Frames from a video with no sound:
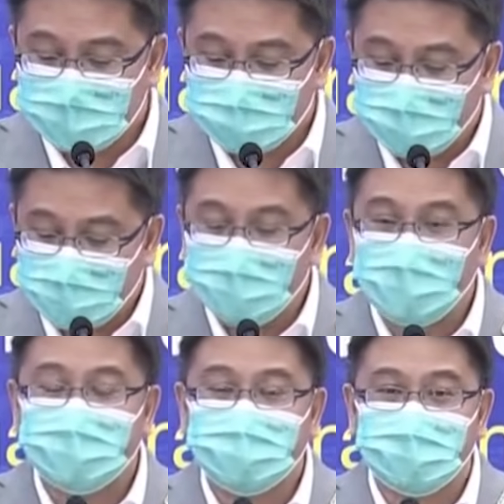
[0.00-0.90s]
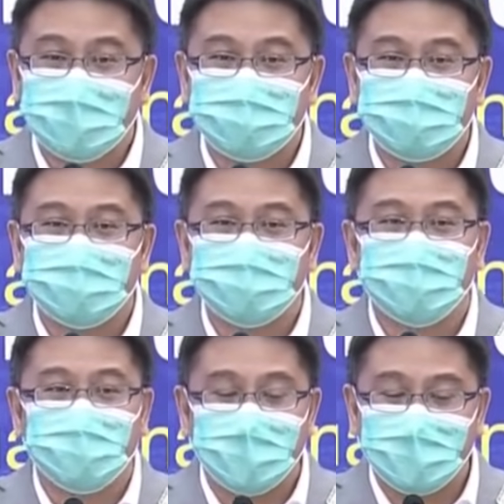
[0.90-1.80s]
So when that is announced,
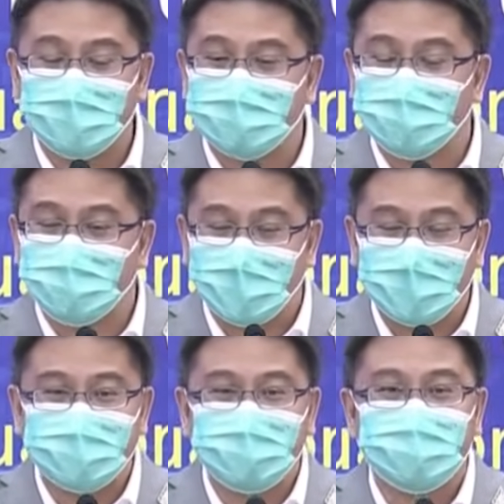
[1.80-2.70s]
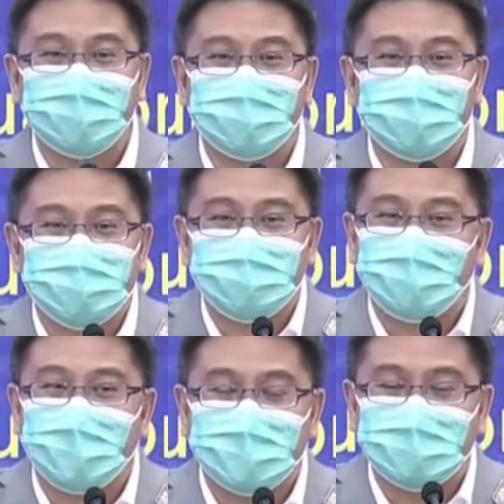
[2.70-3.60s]
of where and when the
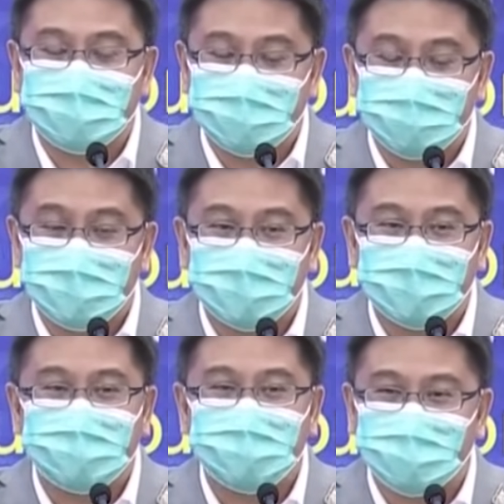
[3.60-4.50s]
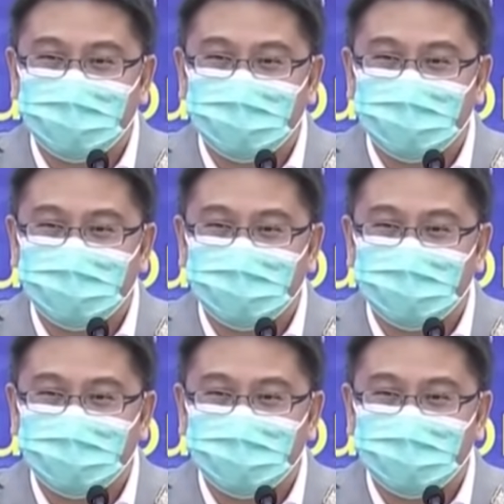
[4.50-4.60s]
official walk-in scheme begins, that